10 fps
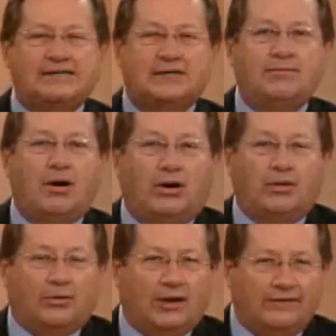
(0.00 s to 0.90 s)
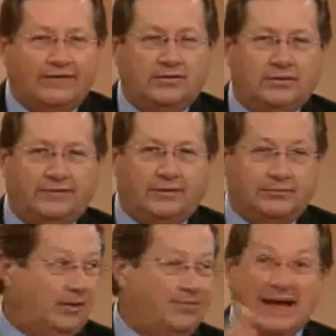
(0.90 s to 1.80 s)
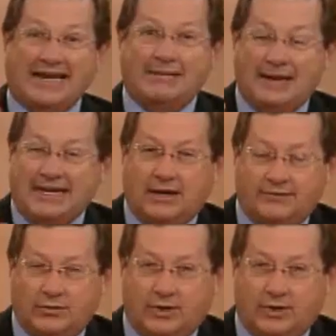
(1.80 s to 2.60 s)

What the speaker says: By tomorrow, a few of you, many